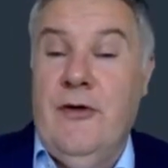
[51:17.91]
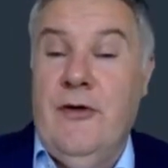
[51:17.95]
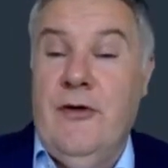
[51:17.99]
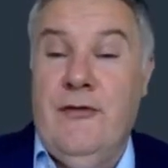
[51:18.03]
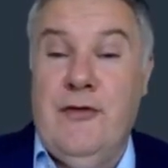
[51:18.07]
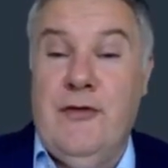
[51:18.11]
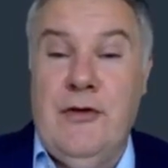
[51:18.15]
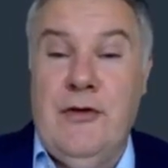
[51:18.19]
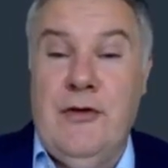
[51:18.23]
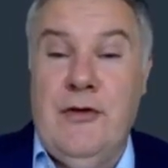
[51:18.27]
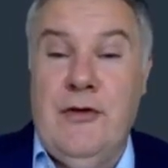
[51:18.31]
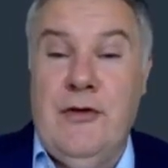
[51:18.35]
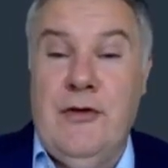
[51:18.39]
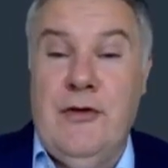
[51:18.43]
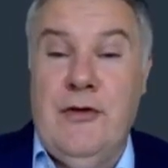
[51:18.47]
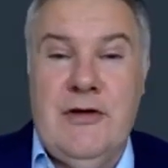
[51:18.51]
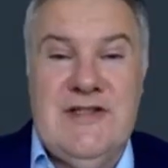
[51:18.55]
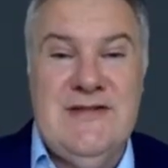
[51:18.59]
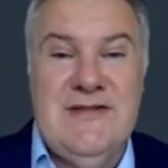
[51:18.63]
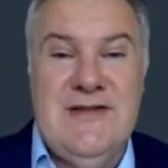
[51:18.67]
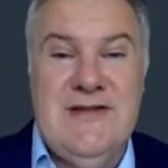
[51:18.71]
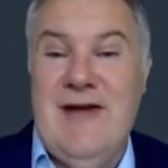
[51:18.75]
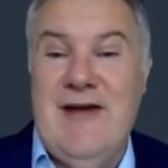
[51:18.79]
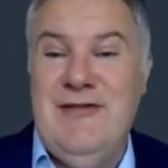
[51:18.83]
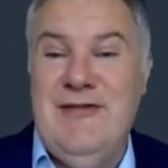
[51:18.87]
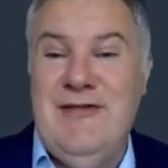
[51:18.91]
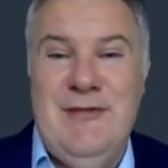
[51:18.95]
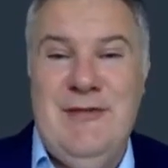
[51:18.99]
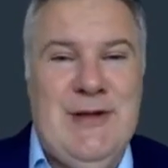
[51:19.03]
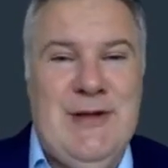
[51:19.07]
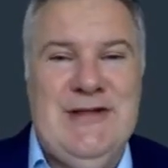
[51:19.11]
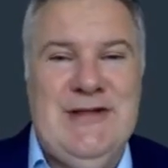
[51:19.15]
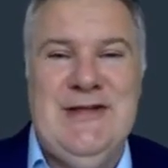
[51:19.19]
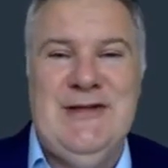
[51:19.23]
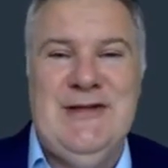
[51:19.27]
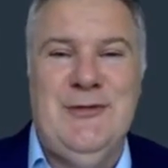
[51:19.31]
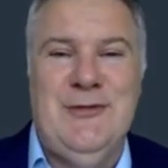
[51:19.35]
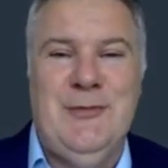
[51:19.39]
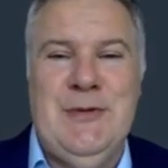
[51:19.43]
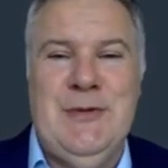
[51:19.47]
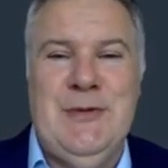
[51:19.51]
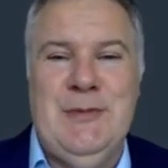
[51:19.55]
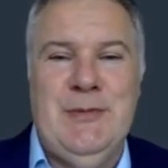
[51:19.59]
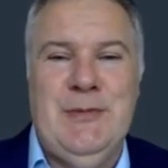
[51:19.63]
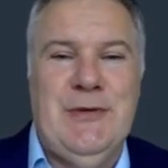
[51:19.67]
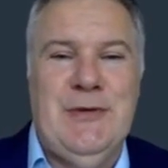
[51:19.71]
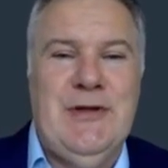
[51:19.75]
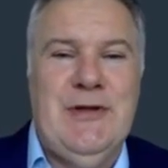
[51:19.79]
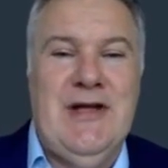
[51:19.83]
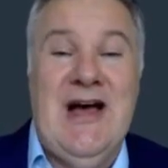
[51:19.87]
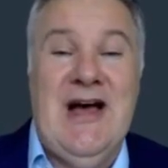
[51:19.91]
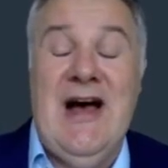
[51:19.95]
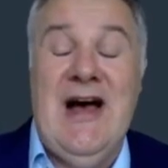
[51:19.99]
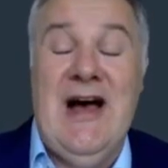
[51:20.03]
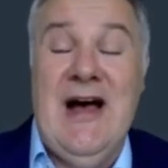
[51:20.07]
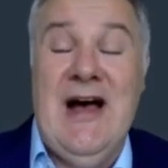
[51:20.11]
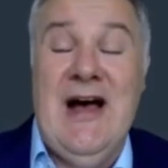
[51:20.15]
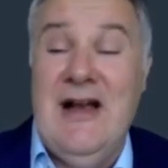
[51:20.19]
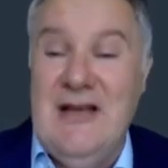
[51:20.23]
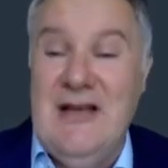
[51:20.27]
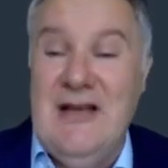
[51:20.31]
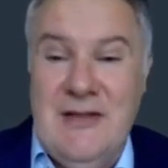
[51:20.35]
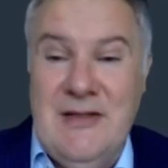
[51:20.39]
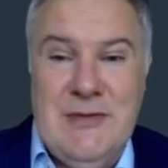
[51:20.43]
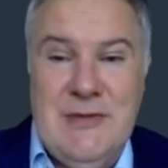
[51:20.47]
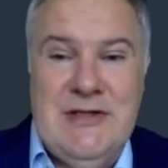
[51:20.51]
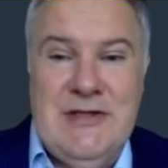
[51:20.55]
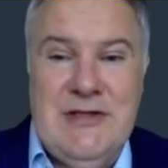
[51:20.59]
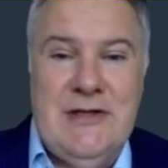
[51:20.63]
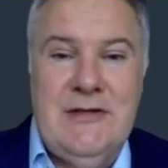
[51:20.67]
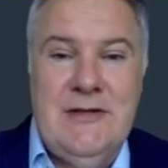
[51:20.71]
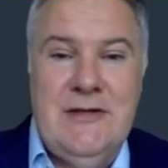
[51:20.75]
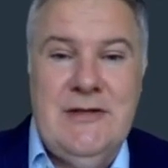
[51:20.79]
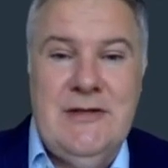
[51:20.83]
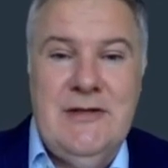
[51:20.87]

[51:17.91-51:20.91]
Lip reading: Of course, everybody knows people, unlimited.